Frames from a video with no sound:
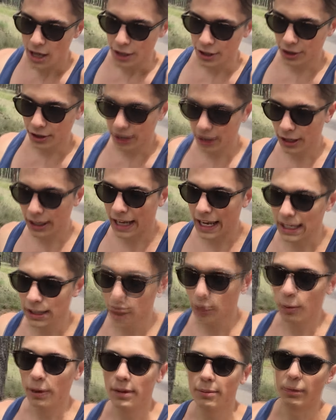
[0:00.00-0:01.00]
you're gonna gain
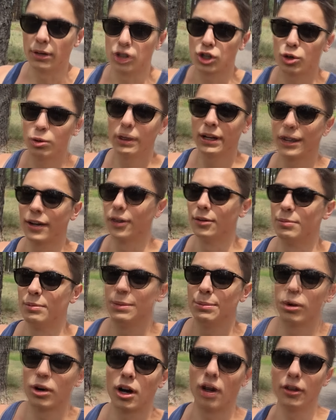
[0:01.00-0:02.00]
the weight much quicker and
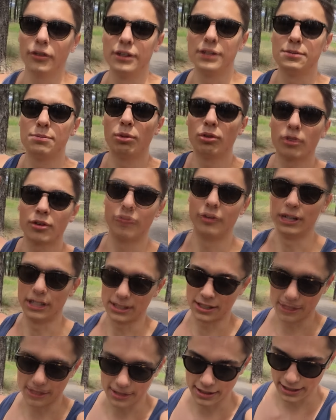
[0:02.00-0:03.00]
people call these bulk
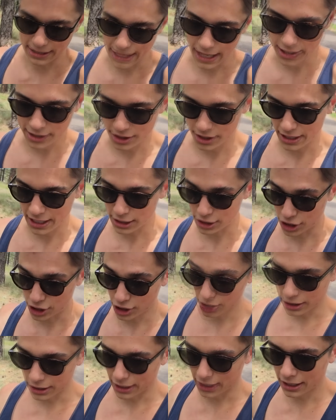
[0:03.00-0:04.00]
phases and that's, that's
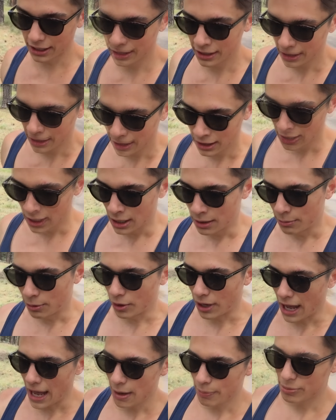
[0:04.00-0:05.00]
good. But
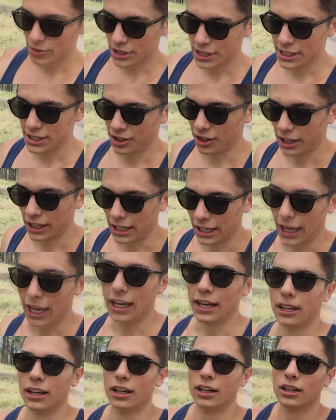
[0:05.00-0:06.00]
what happens is you're gonna
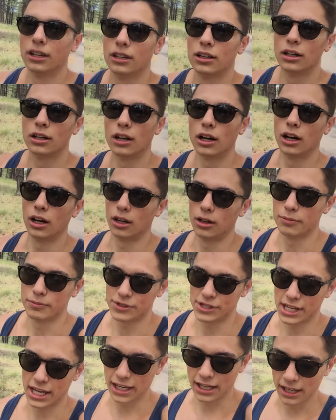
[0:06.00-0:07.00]
gain um,
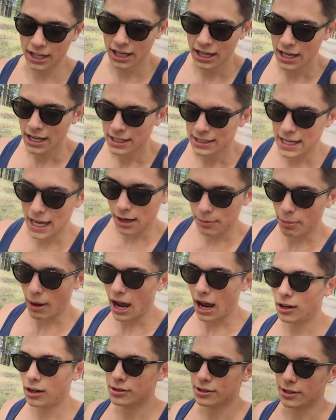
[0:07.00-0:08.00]
say 10
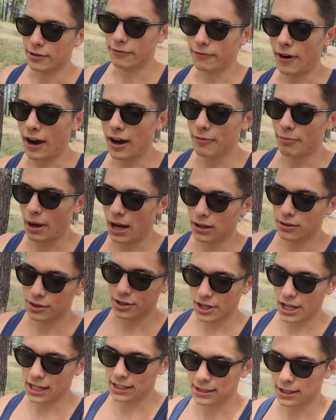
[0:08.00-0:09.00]
pounds and five
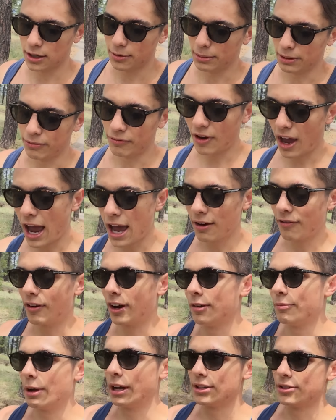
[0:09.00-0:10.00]
pounds of that's going to be fat,
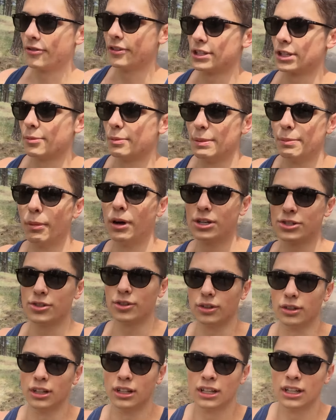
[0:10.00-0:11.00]
five pounds of it's going to be
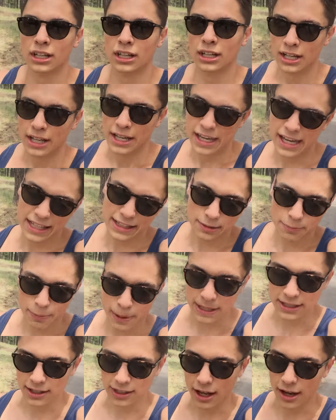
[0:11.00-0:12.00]
muscle. And it
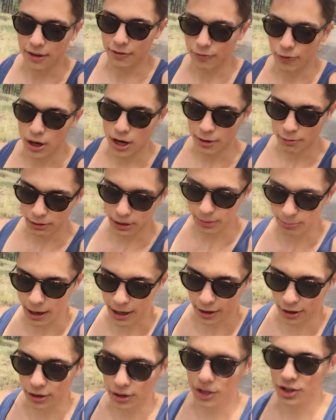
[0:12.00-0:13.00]
depends a lot of what your
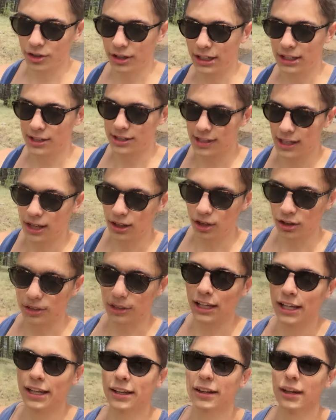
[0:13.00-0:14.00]
macronutrients look
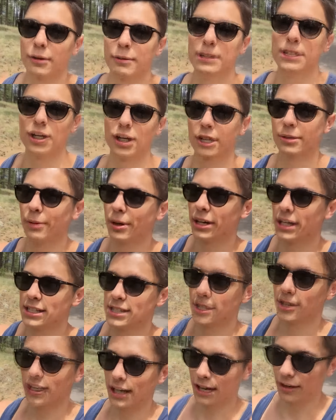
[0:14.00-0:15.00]
like, like we talked about
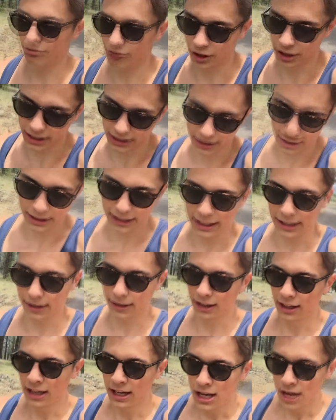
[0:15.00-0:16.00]
yesterday, if you're eating
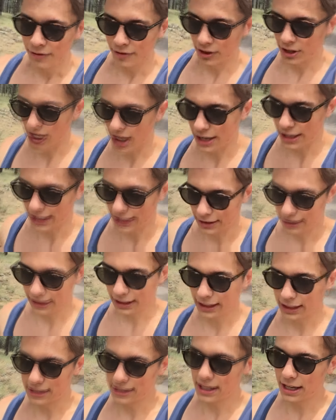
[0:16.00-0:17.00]
lean, if you're not eating
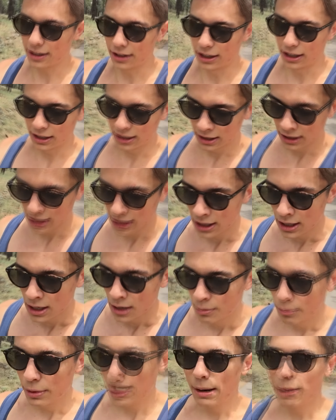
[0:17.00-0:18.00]
lean, etc.
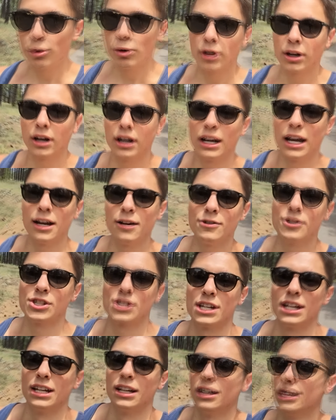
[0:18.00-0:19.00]
What I'm doing right now is
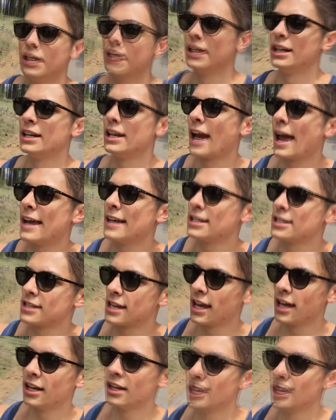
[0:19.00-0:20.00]
just a nice,